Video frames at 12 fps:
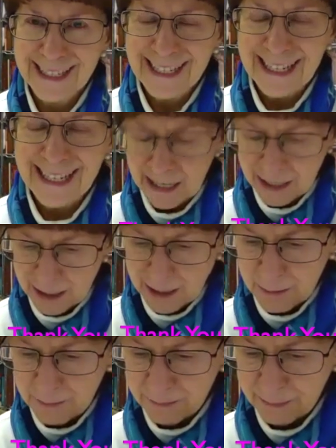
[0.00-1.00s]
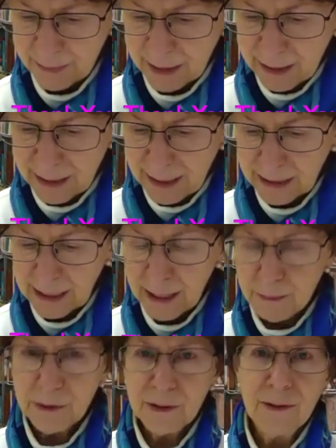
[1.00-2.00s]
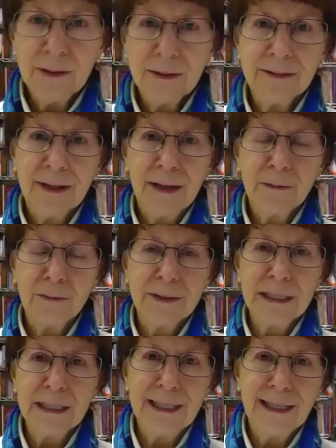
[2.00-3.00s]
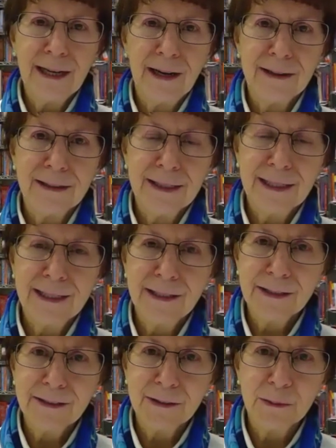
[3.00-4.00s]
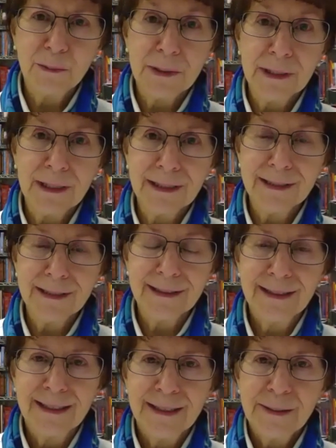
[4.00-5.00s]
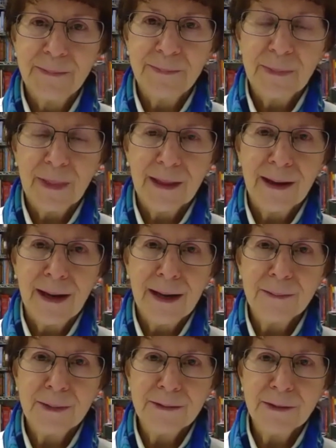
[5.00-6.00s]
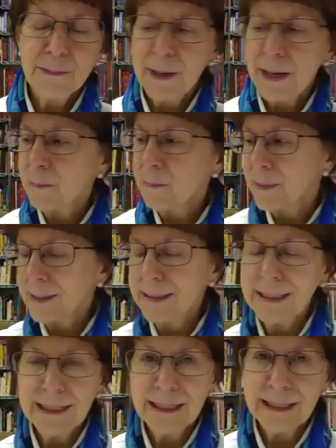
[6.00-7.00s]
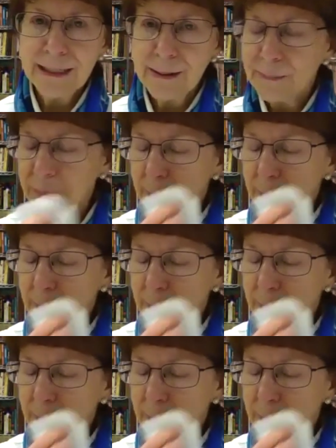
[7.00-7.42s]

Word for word: um, and Capricorns are really here to build. Um, it's about building.